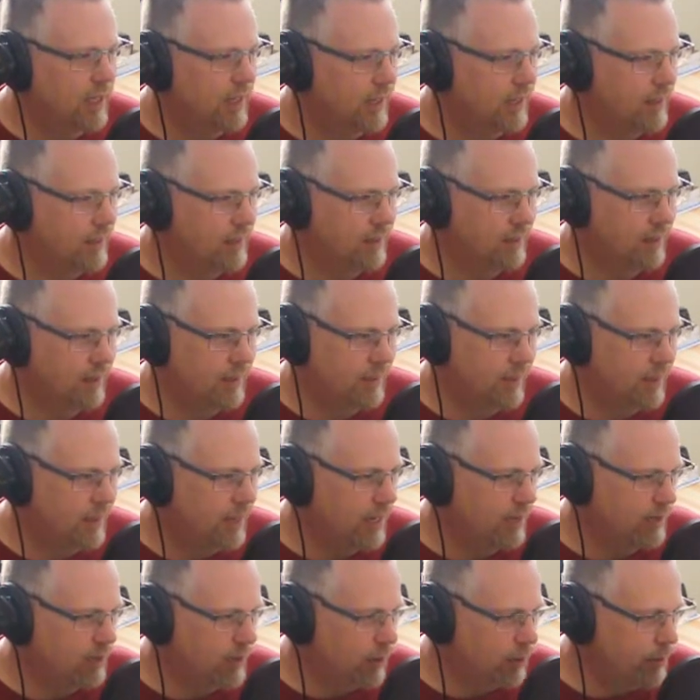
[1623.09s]
they
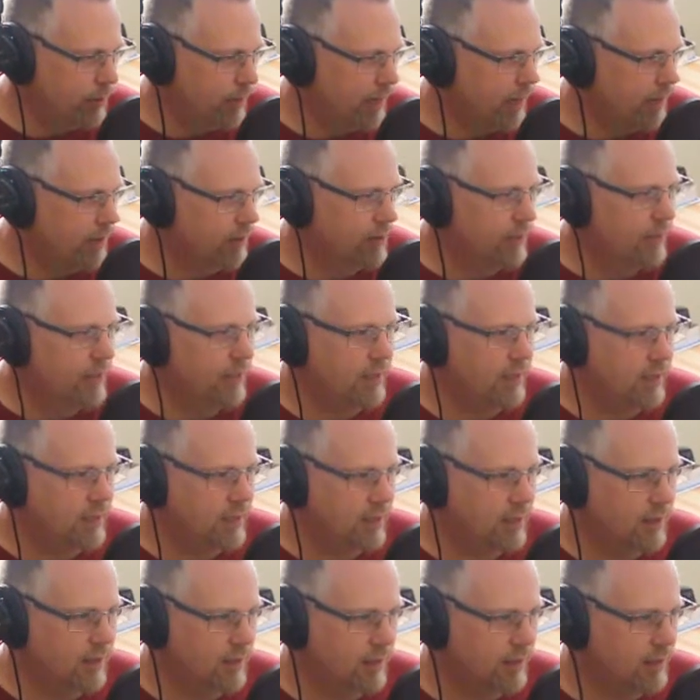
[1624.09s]
have little
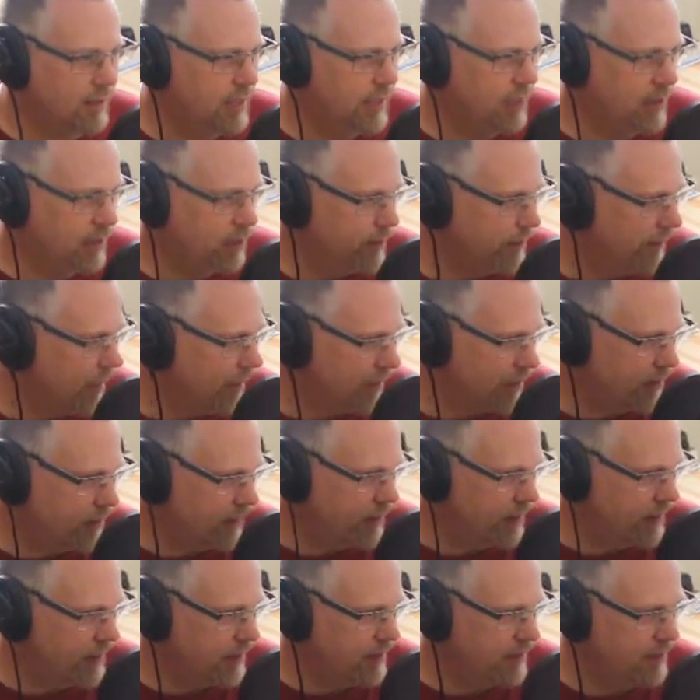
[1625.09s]
batteries, 10-year
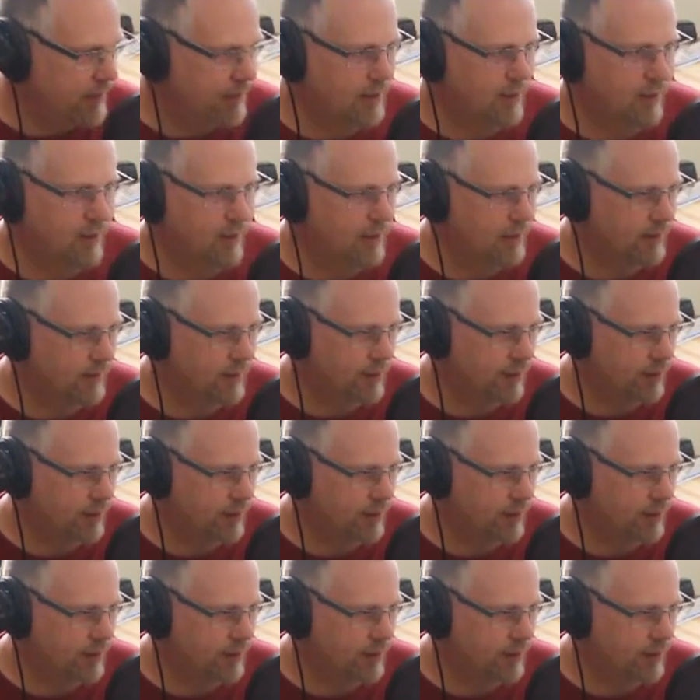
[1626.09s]
batteries